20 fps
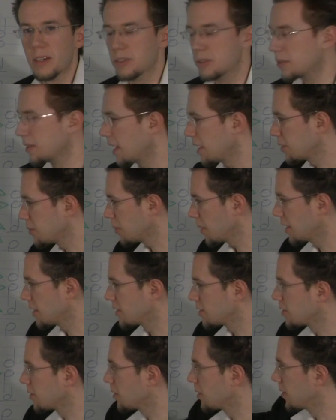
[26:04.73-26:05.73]
so that's why
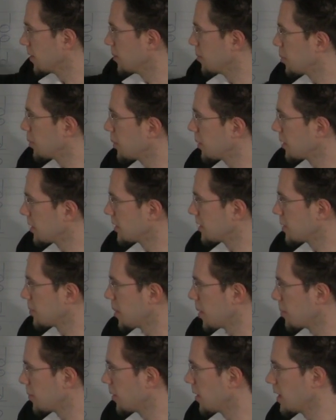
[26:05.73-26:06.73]
it's so important to
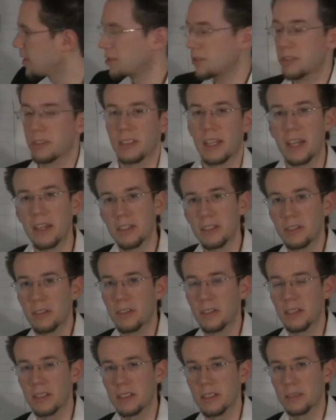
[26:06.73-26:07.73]
memorize your scale
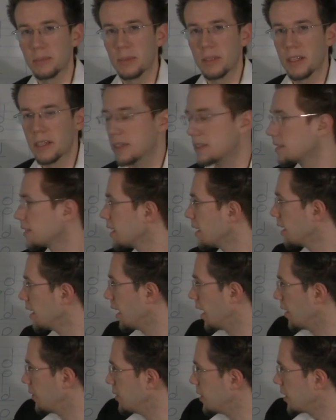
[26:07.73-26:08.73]
degrees, is because
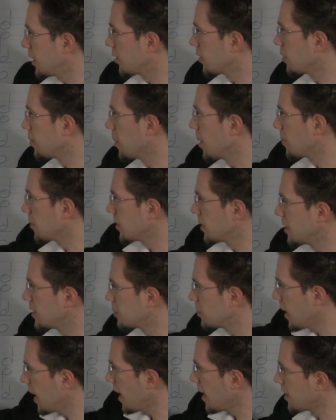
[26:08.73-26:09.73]
if you can remember
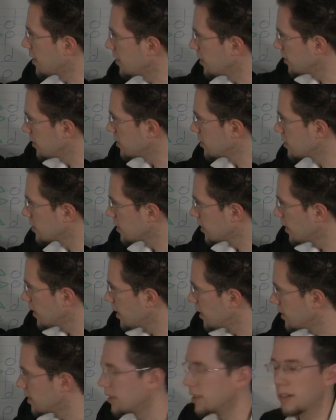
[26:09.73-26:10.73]
these patterns,
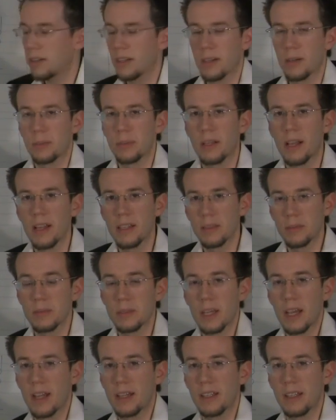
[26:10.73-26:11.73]
then you can apply them
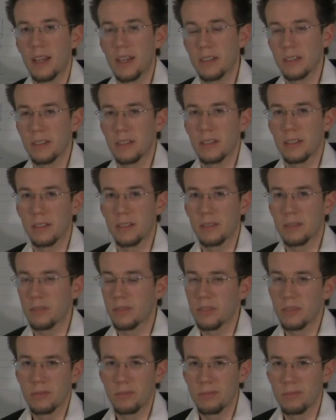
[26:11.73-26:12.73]
to any other
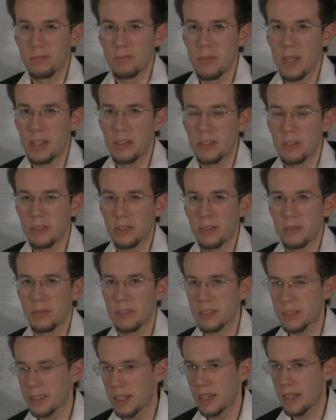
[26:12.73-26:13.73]
major
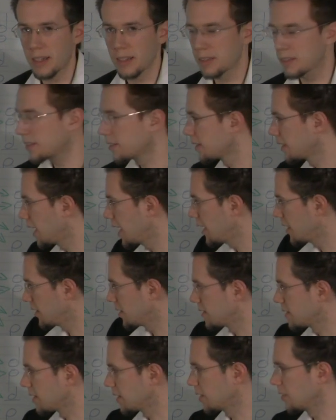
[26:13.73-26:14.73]
scale
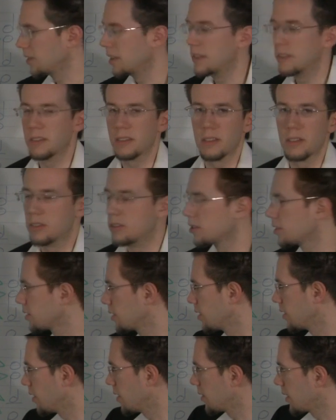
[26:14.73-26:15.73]
cadence that you need to. You just
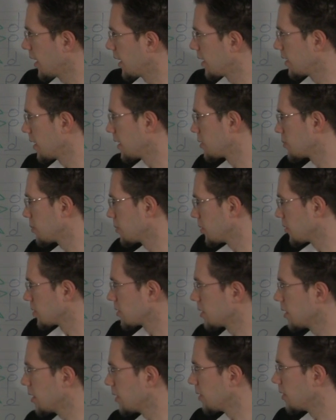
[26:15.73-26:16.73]
go, okay, that's where
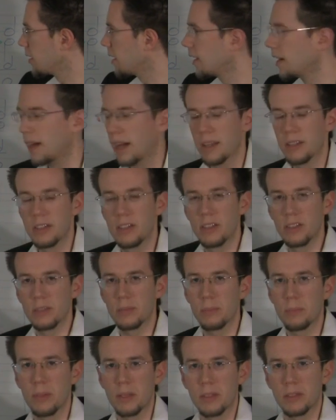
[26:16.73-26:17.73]
those go, and then you
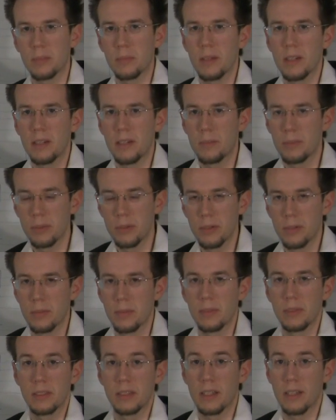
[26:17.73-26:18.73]
just put them in, and
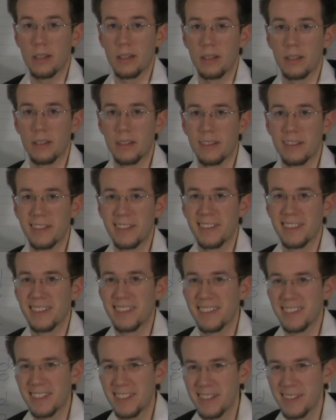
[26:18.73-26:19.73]
boom, done.
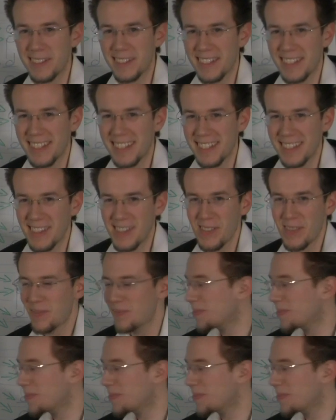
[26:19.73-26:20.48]
Cool, huh?